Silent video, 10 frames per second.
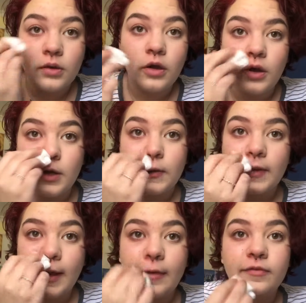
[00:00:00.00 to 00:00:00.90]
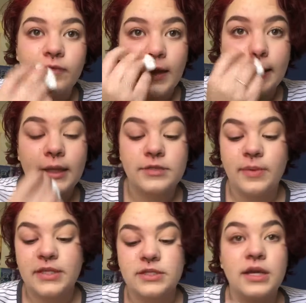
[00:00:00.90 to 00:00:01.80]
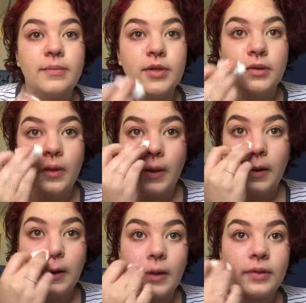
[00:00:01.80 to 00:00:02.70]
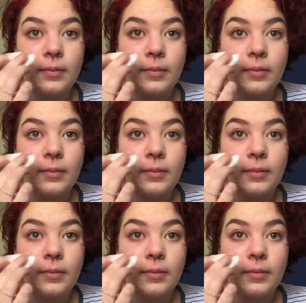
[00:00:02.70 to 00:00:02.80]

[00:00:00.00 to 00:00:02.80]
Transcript: anything's been stubborn. Not that mine was.